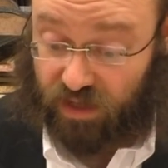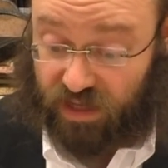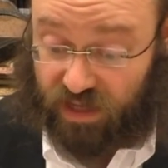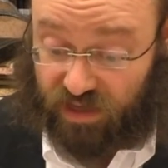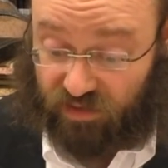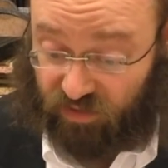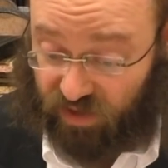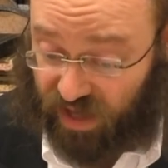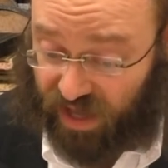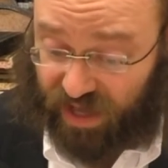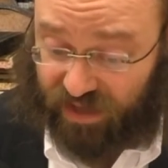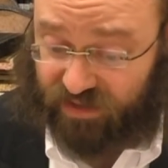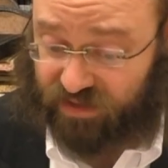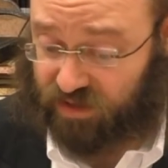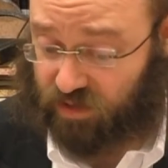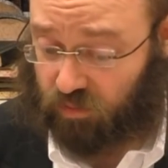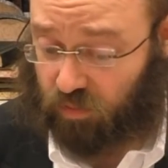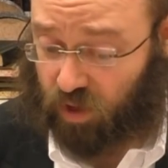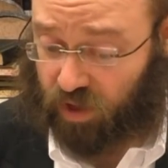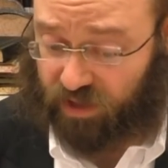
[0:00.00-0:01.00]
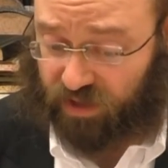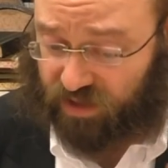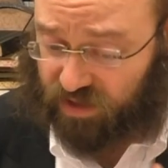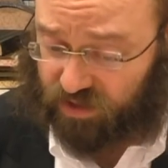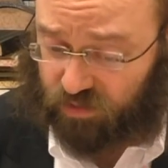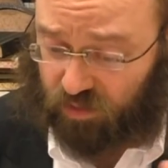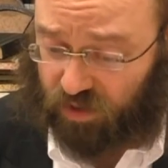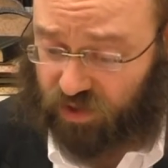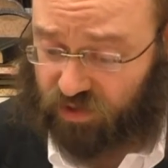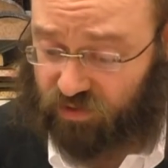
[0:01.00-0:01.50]
If he hates the wine, he doesn't
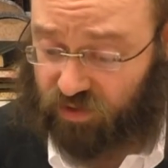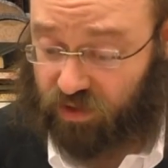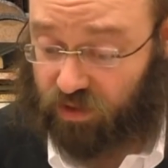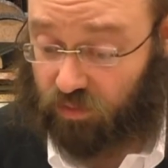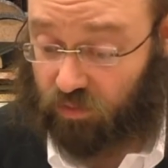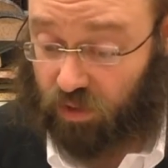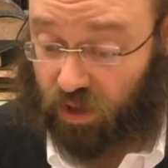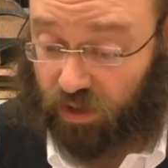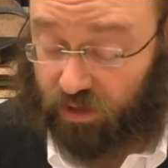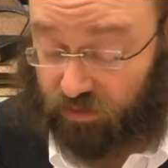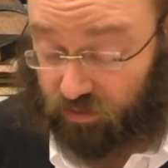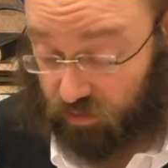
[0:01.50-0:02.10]
want to drink the wine.